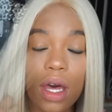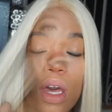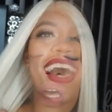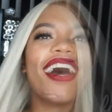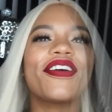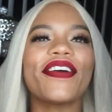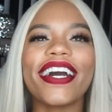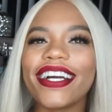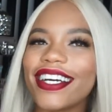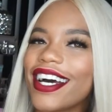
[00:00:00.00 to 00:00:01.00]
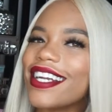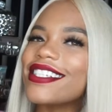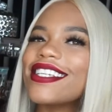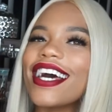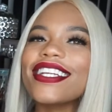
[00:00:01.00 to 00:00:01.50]
All right, I
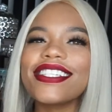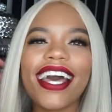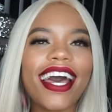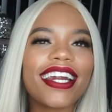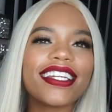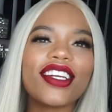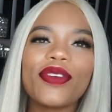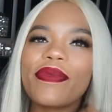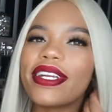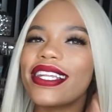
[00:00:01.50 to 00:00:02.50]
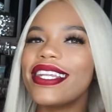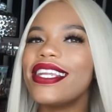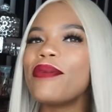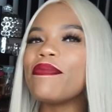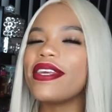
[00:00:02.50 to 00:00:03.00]
decided to add a little bit of
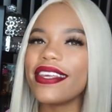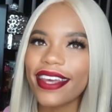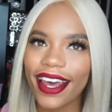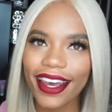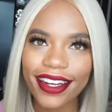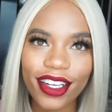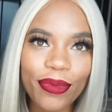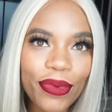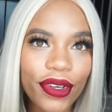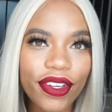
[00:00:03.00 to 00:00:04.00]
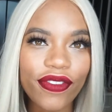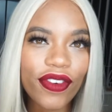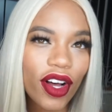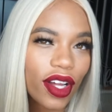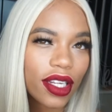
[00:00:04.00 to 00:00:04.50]
lippy. I added a pretty
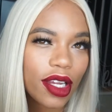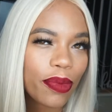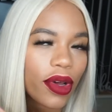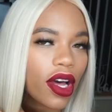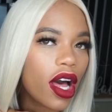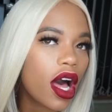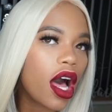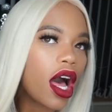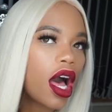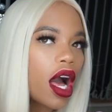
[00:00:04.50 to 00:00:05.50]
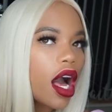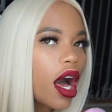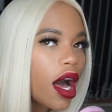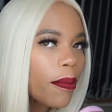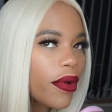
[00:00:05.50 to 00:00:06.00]
fall lip
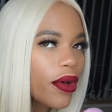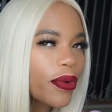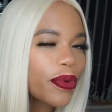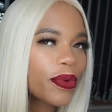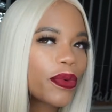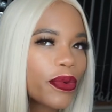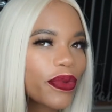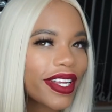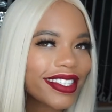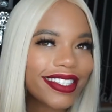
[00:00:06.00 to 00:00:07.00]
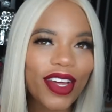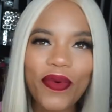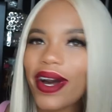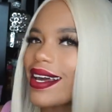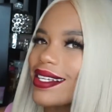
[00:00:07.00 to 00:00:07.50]
combo. Ooh, that's so
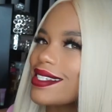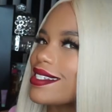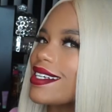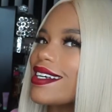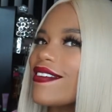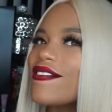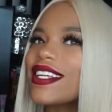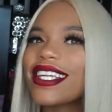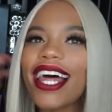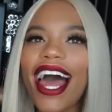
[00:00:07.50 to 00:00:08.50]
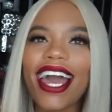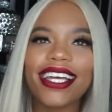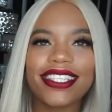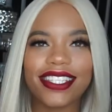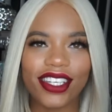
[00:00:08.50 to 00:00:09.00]
icy. I'm feeling
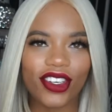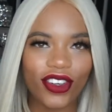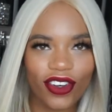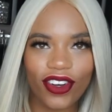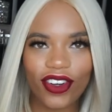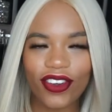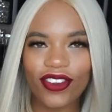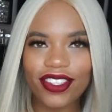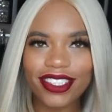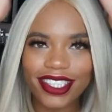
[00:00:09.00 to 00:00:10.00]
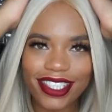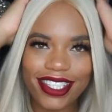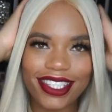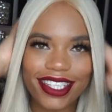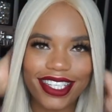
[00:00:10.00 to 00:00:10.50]
icy, girl. This
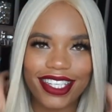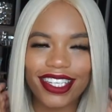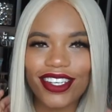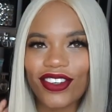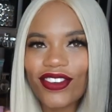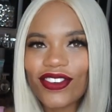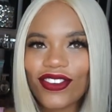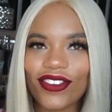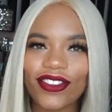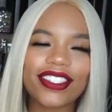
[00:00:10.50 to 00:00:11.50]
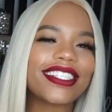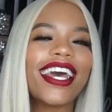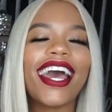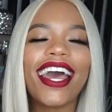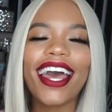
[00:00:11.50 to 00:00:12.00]
is cute.
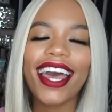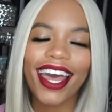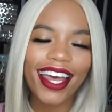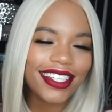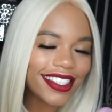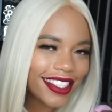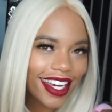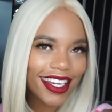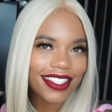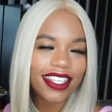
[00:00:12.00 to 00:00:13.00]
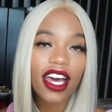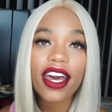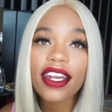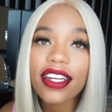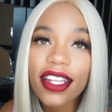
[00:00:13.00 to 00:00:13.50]
And yes, I
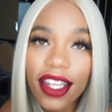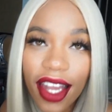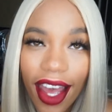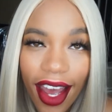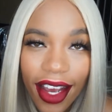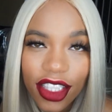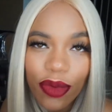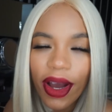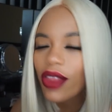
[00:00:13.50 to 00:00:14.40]
added a lash. By